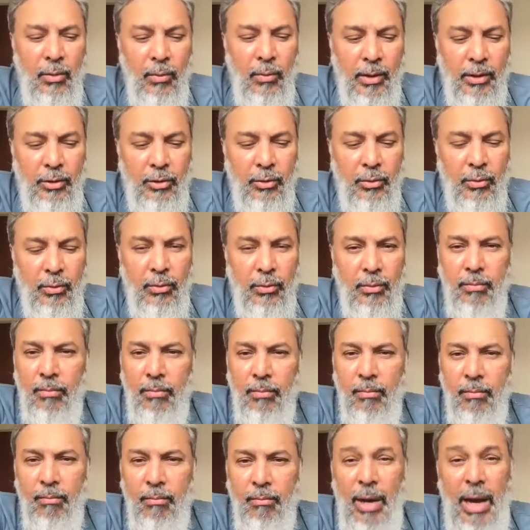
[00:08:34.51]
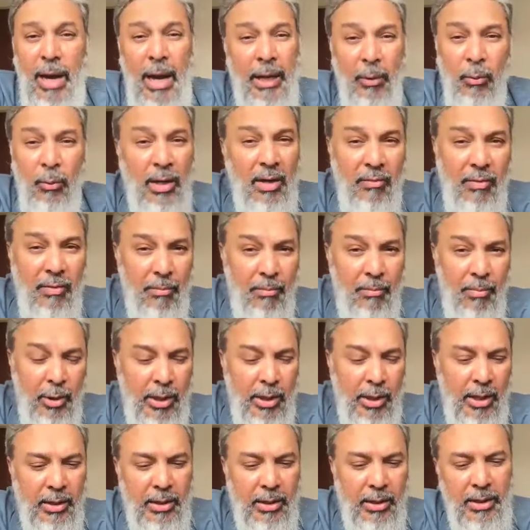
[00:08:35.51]
and then you want to buy whatever
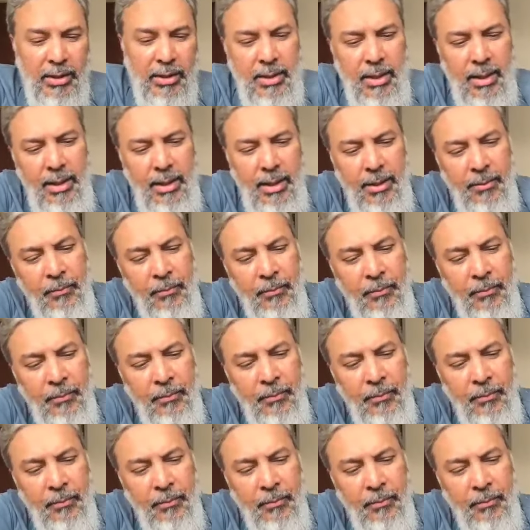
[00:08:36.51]
product they're selling.